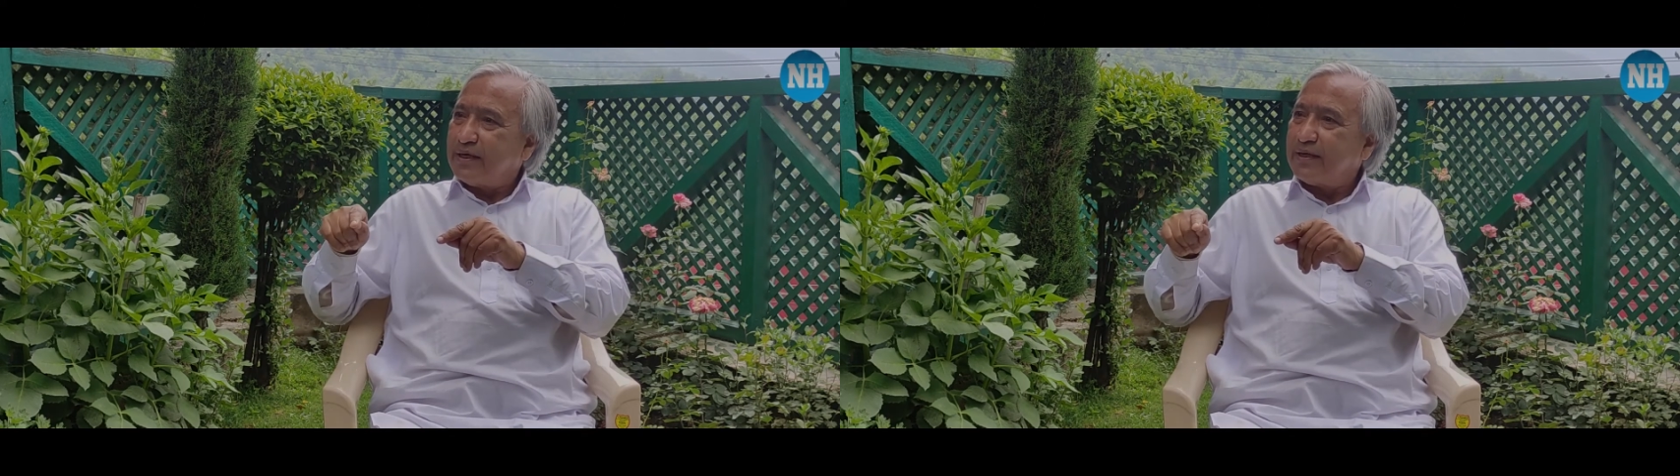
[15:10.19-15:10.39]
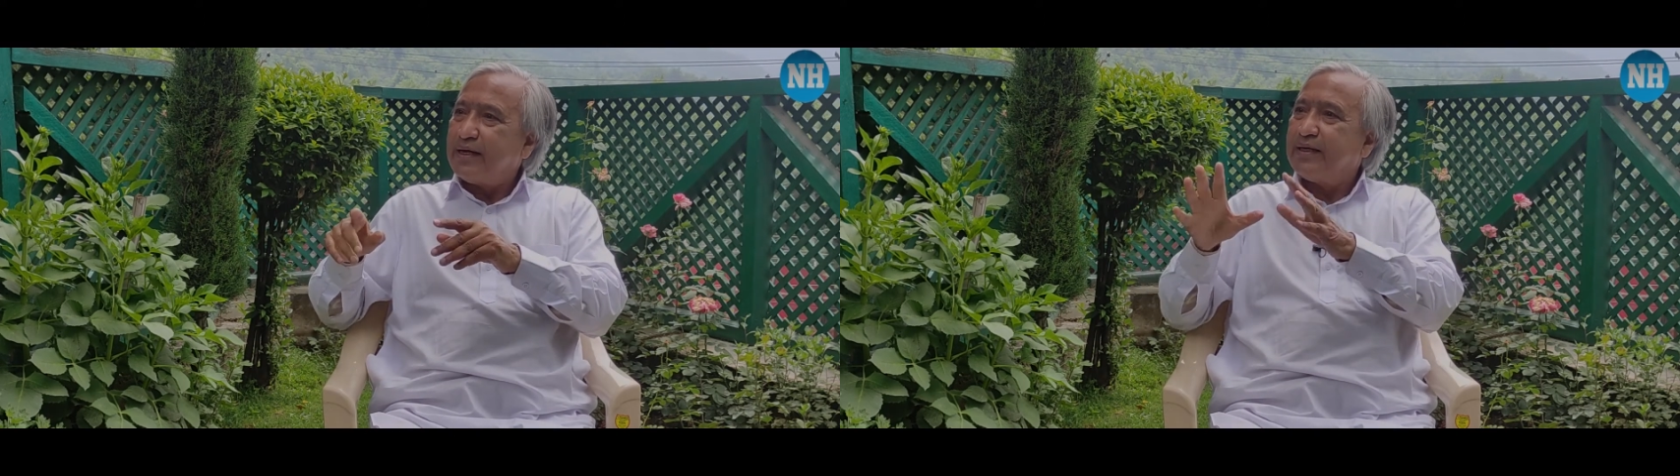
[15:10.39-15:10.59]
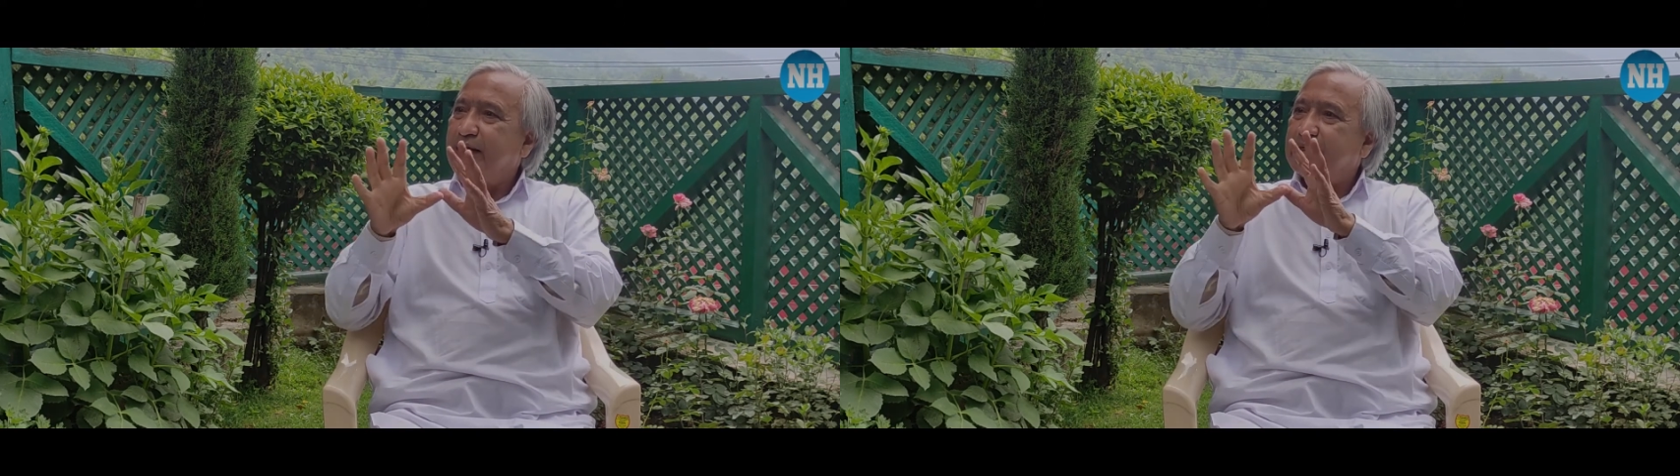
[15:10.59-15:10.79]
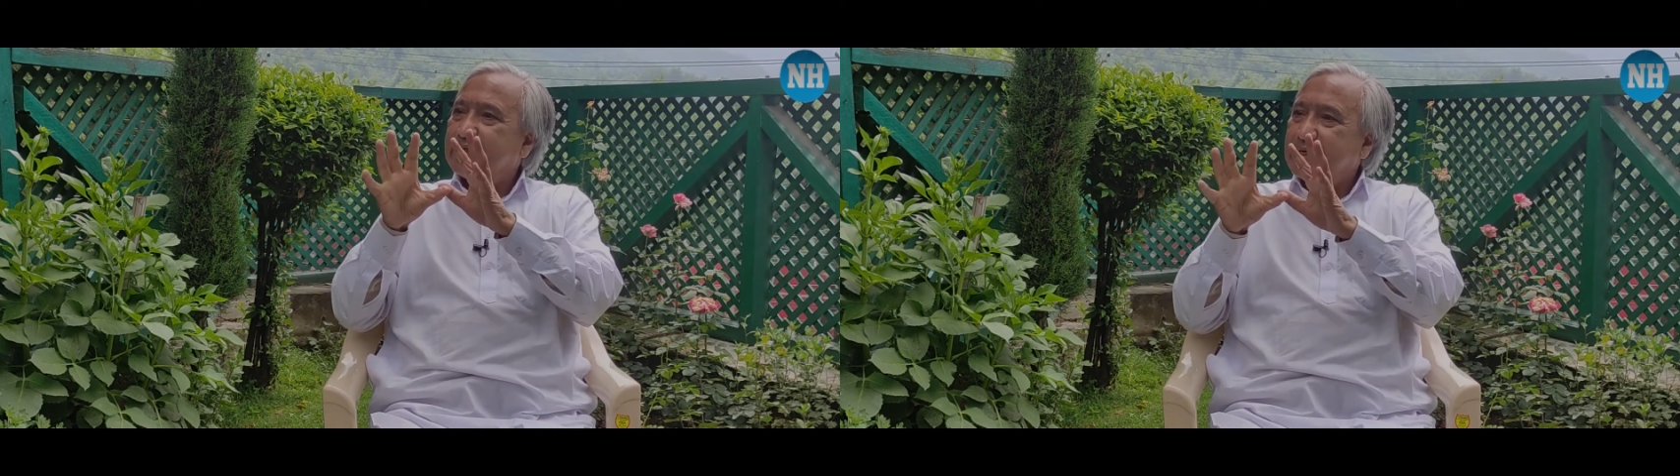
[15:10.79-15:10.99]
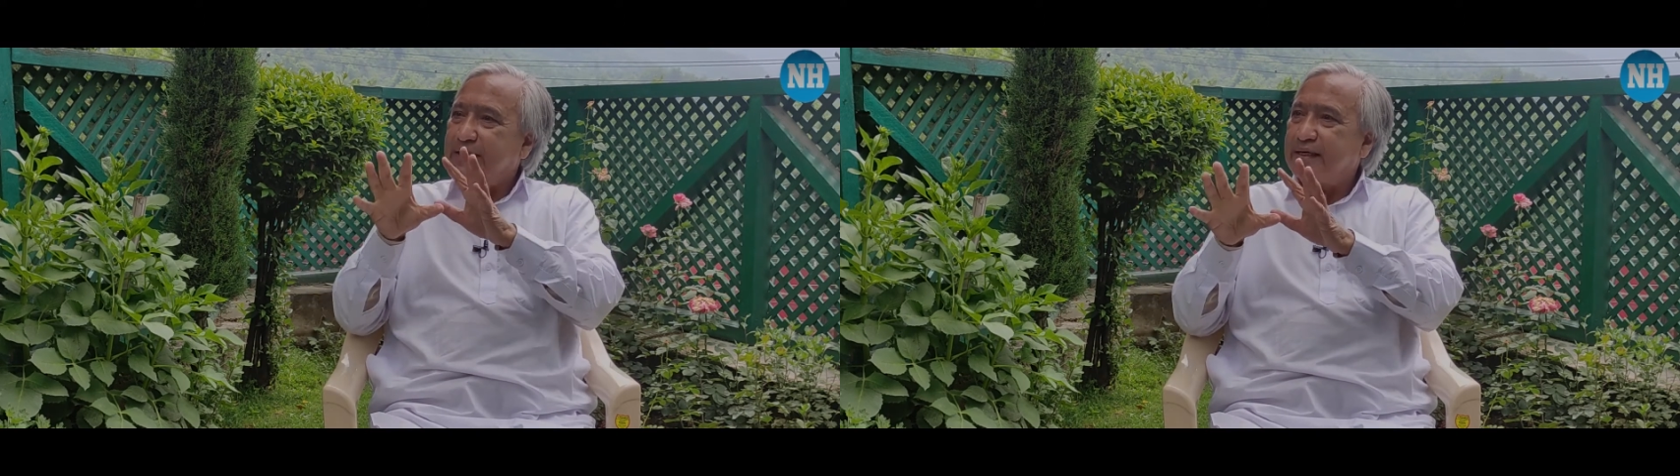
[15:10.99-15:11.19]
it and they
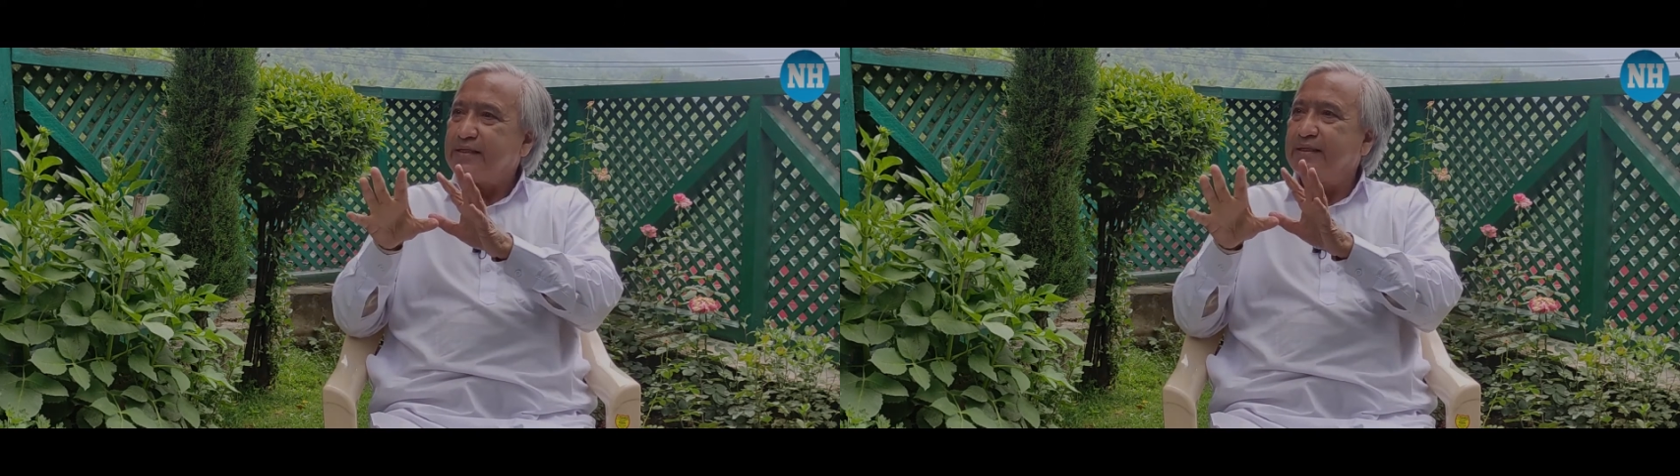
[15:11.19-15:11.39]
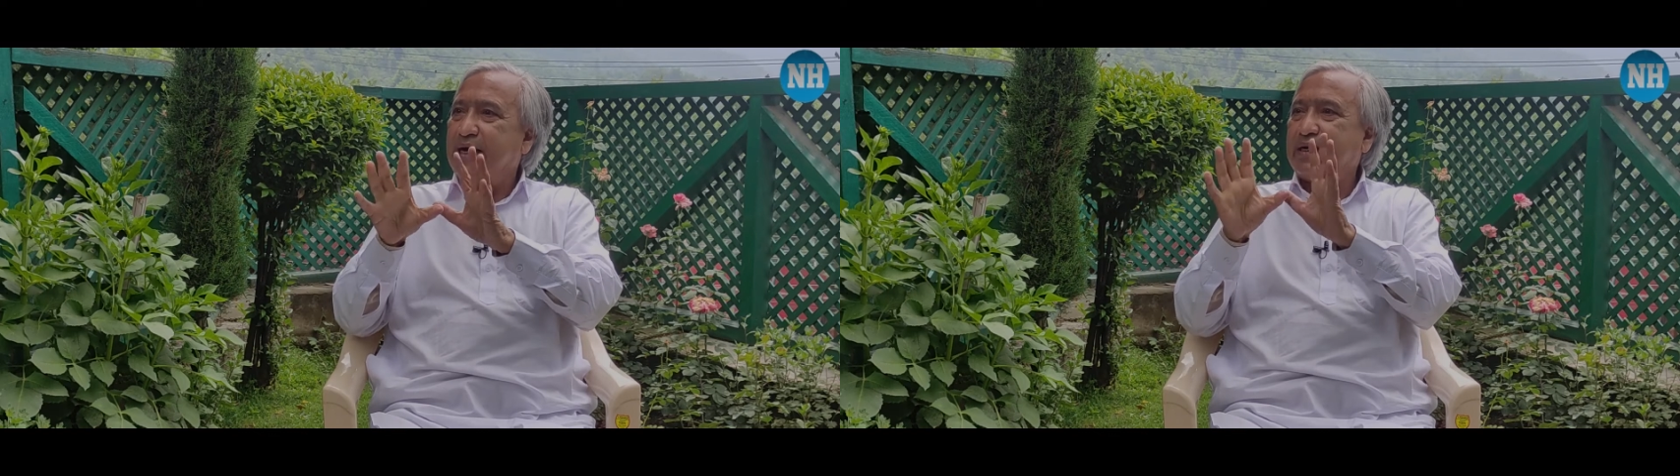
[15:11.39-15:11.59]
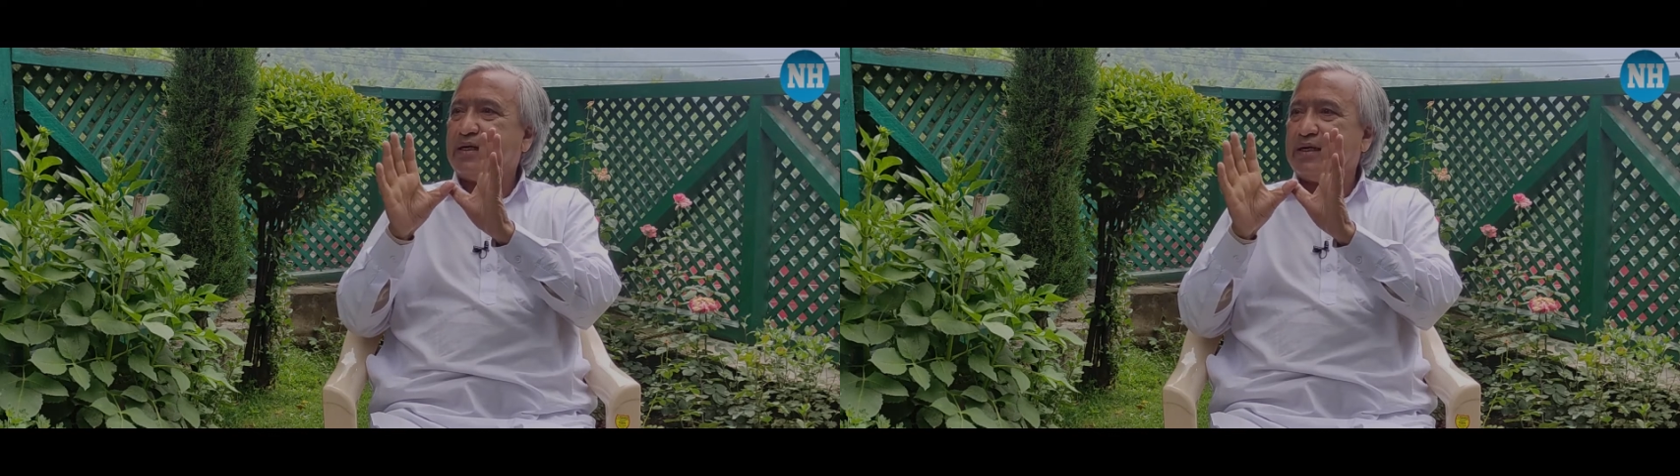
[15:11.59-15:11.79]
suggest that